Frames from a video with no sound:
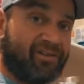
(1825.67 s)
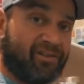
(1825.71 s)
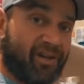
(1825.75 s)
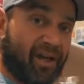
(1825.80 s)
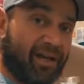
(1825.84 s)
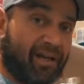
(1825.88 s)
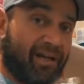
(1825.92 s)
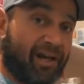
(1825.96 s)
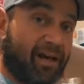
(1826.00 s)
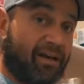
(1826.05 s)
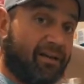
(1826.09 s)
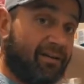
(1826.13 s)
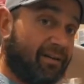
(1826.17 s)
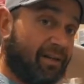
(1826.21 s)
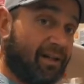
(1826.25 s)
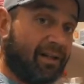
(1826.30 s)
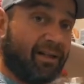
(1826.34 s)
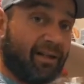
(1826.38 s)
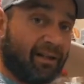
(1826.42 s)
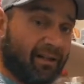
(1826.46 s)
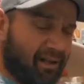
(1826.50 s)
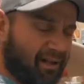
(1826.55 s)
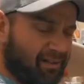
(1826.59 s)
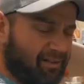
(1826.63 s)
checkout and get,
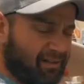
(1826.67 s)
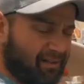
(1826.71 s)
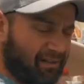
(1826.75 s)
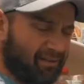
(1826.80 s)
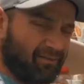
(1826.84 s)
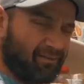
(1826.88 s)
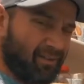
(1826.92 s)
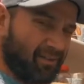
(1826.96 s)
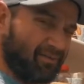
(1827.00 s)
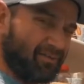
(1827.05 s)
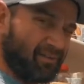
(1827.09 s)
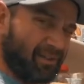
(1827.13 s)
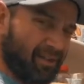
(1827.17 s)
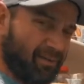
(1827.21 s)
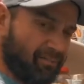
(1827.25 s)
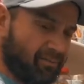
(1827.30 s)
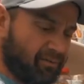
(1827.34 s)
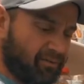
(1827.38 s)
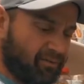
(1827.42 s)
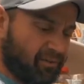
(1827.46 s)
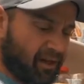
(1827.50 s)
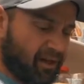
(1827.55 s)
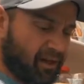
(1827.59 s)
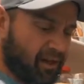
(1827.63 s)
like, I think
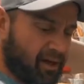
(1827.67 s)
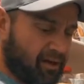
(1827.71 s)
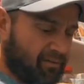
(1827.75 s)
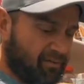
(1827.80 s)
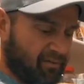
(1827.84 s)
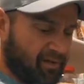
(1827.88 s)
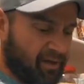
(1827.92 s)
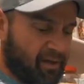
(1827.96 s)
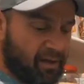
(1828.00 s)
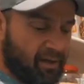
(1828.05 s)
15% off.